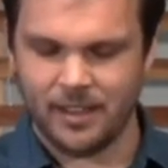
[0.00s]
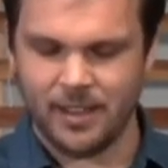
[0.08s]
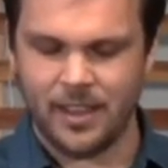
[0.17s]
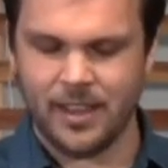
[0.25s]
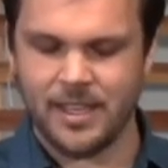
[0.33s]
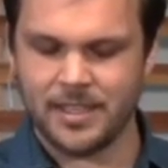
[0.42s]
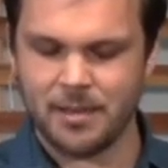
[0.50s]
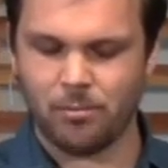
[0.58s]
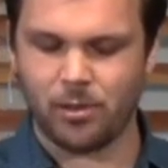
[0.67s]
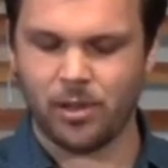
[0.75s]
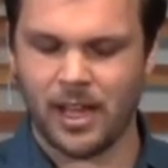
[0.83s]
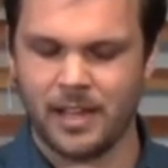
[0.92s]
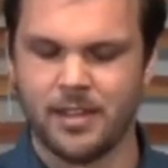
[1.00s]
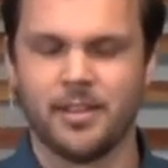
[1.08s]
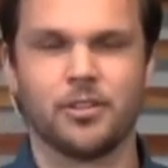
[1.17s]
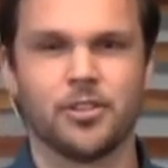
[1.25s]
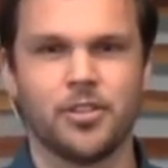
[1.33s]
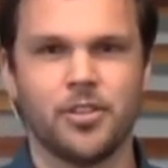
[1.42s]
These imply that
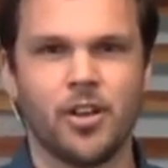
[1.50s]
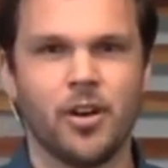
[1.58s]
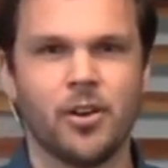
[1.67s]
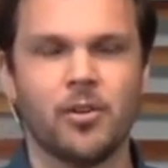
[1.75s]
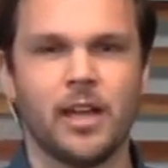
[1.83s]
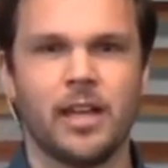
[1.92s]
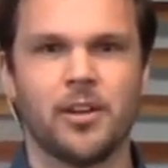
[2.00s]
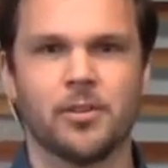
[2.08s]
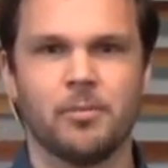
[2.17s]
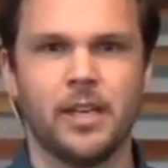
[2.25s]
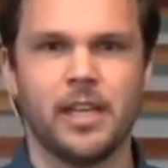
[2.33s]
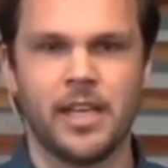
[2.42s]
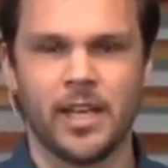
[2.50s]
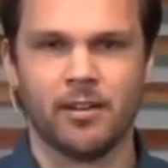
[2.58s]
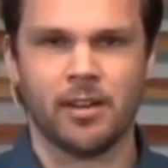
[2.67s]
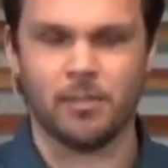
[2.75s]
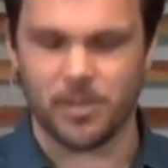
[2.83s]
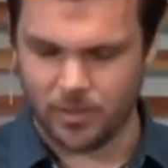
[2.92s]
there's no
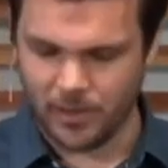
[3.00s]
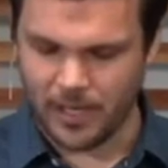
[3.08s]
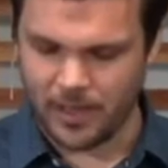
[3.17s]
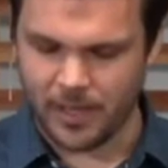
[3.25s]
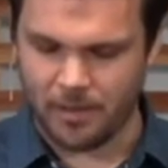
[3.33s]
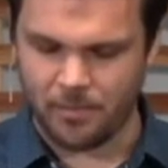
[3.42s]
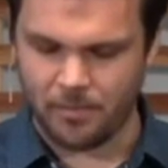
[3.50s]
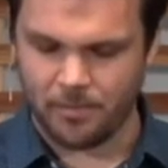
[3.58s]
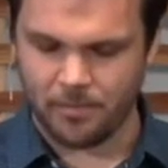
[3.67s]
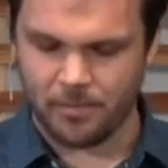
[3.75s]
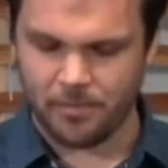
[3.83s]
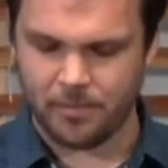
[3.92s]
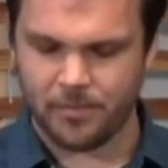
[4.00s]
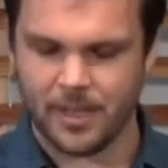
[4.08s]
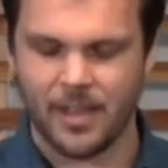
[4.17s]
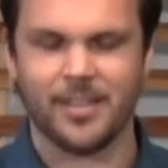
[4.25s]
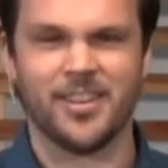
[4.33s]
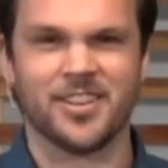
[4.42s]
intermediary between them.
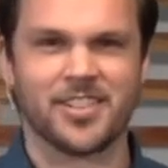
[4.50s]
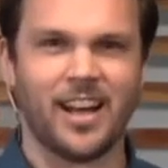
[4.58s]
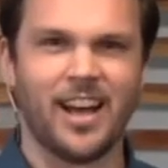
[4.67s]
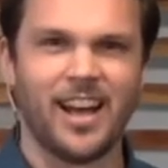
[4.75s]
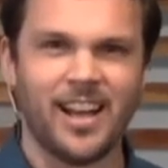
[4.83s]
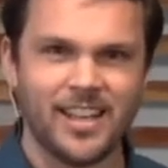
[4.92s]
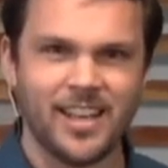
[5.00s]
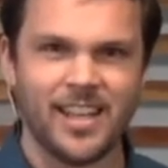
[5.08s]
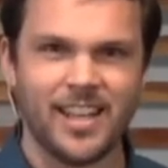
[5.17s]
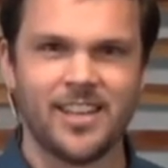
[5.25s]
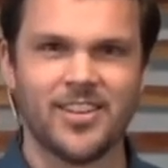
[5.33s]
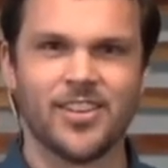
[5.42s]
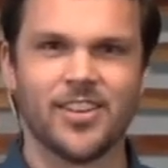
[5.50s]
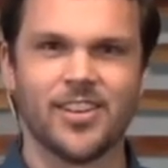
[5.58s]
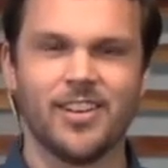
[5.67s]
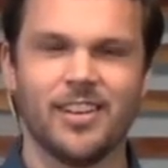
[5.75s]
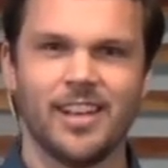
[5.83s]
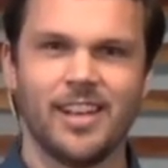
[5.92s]
There's
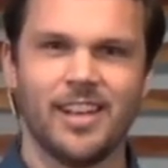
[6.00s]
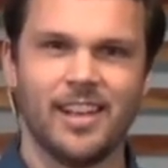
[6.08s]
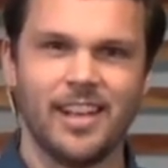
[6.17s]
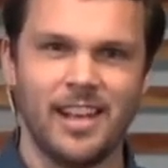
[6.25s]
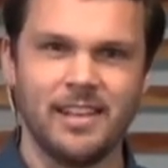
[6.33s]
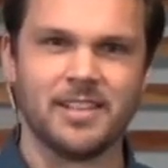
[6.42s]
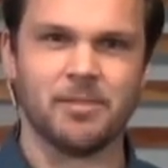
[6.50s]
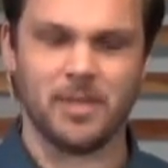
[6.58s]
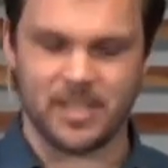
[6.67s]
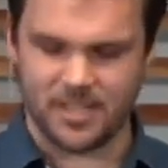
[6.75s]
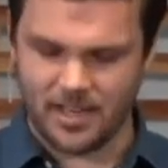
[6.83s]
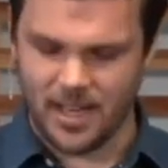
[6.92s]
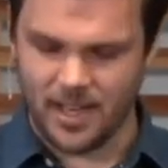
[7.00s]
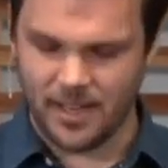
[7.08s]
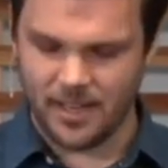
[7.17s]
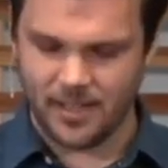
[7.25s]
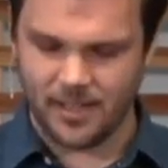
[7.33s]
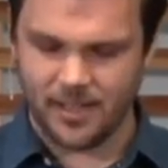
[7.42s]
unhindered intimacy,
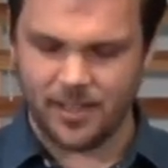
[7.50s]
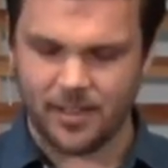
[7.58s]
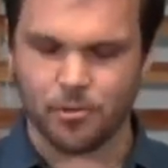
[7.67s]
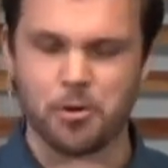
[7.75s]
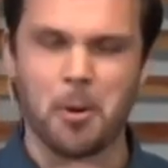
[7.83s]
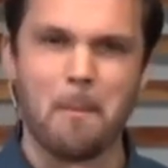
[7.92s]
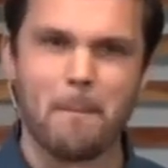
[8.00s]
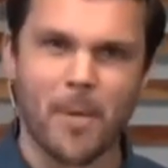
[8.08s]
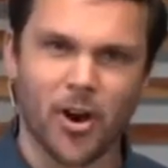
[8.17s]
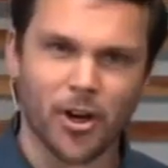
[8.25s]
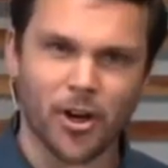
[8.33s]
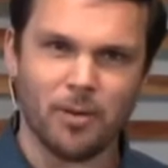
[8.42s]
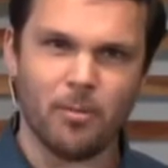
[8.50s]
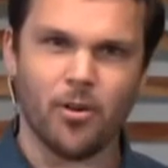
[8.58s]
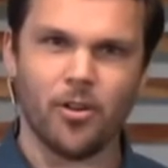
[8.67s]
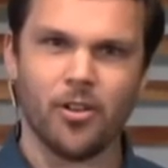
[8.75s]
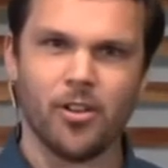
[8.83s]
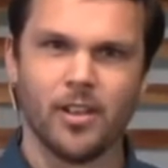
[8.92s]

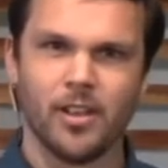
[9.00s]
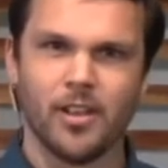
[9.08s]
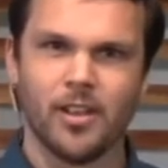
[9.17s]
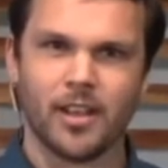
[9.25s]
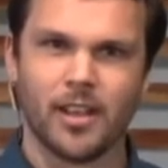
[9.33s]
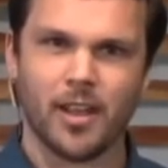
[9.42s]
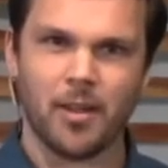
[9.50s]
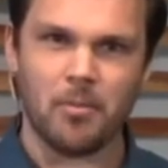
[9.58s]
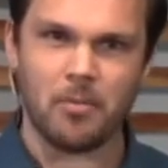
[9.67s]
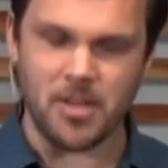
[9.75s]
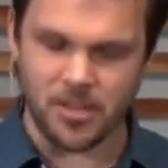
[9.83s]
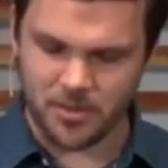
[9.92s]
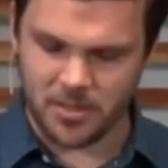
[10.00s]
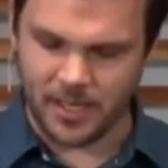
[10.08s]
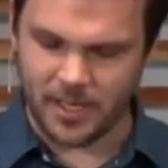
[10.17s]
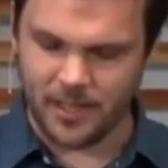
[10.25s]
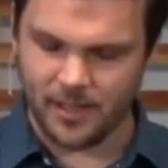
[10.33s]
remarkable communion.